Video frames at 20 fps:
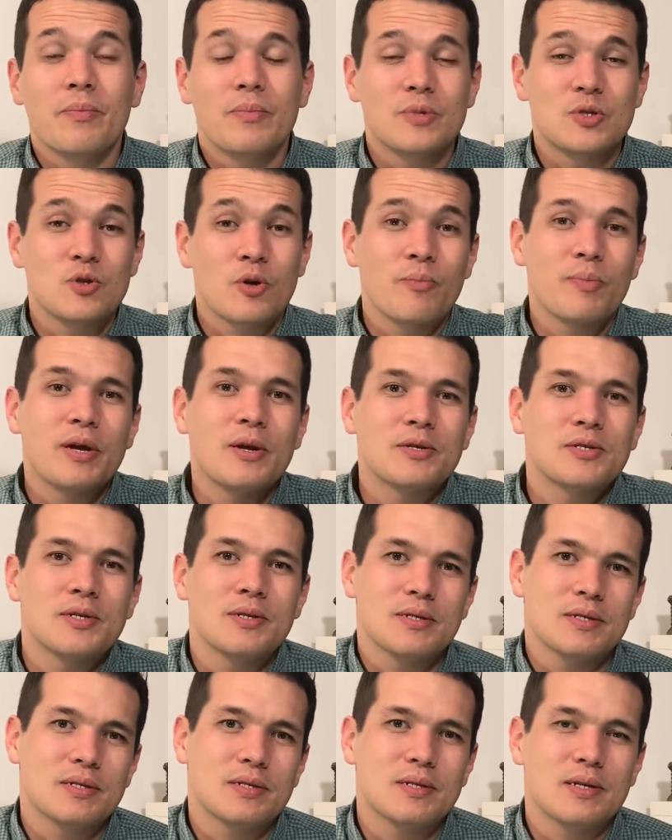Jordan
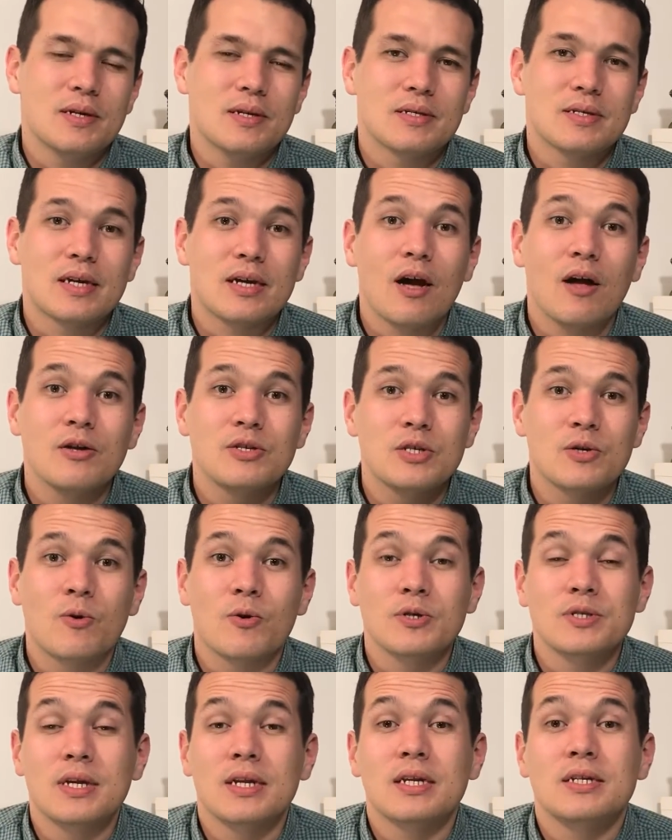Peterson's psychology
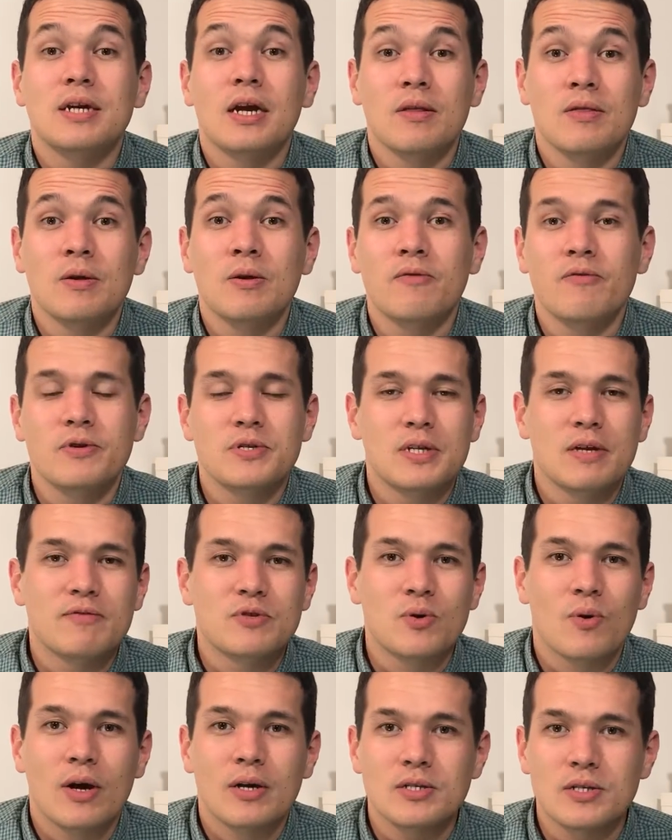course that he taught at the University of
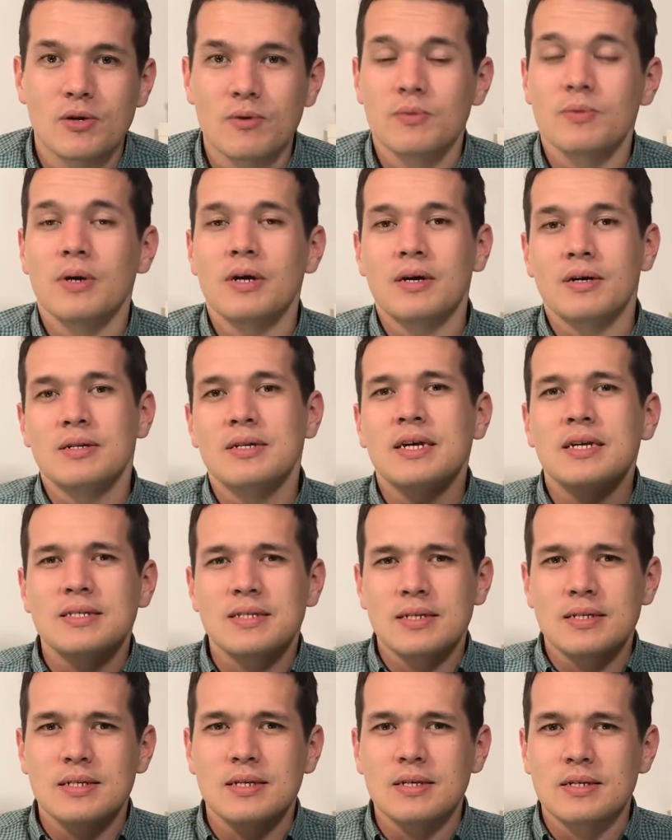Toronto digs
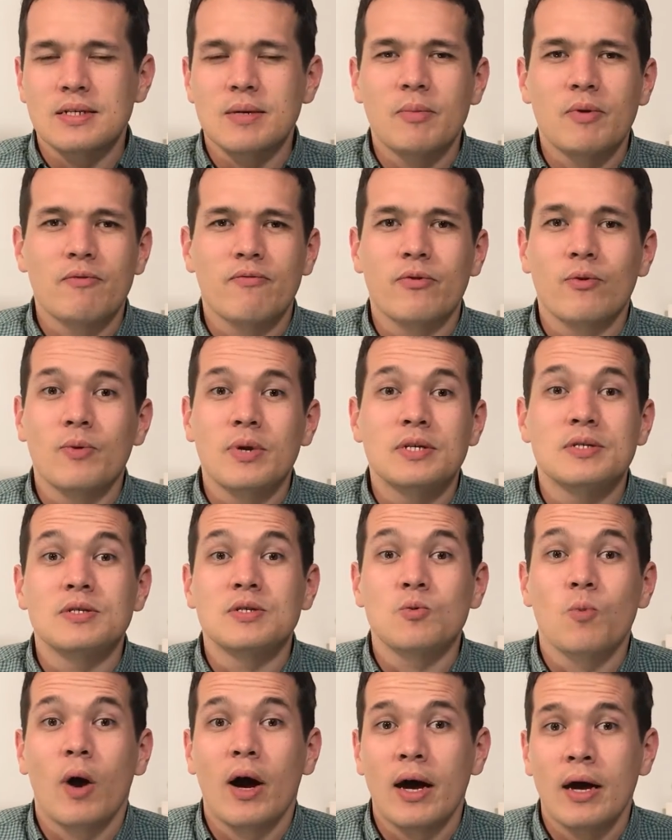into some of the
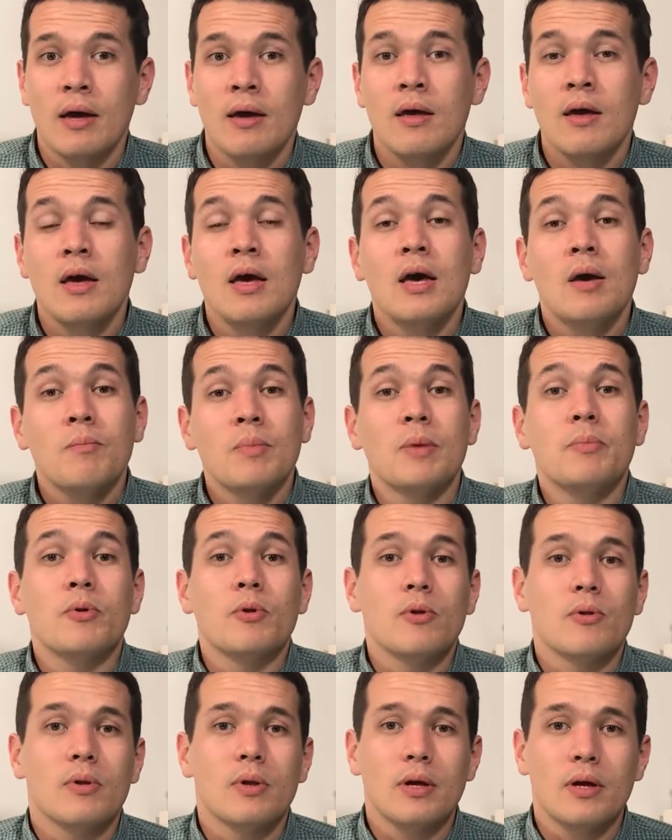reasons why
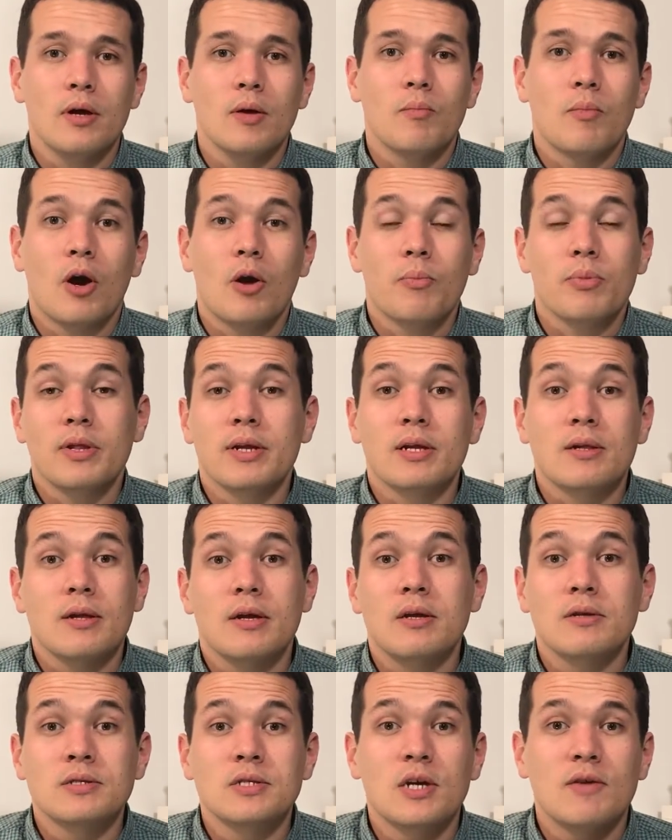people are politically
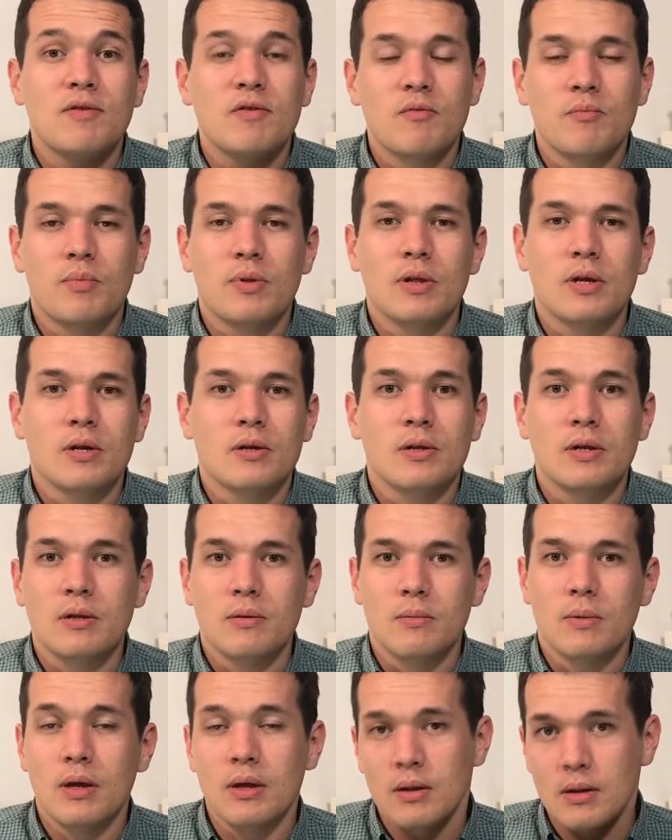conservative and politically
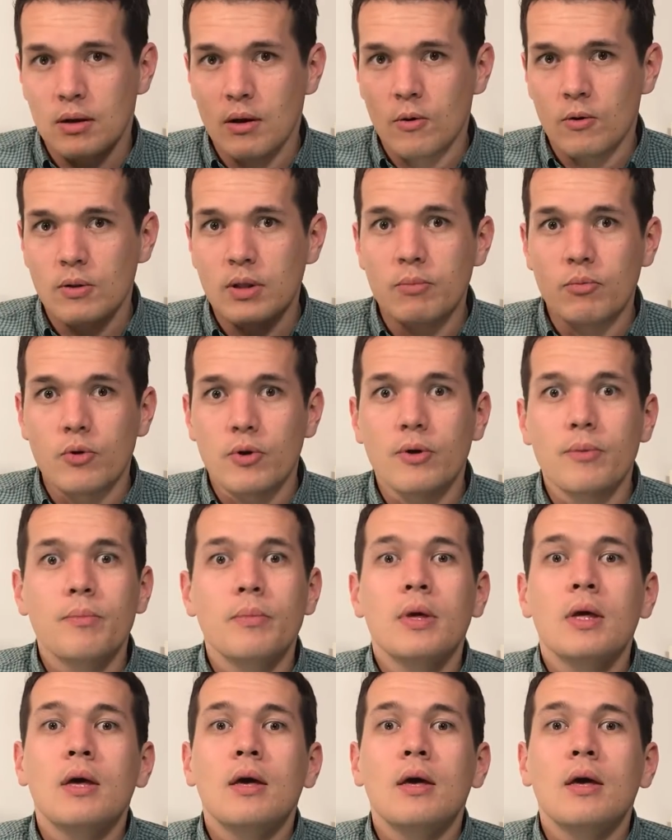or liberal.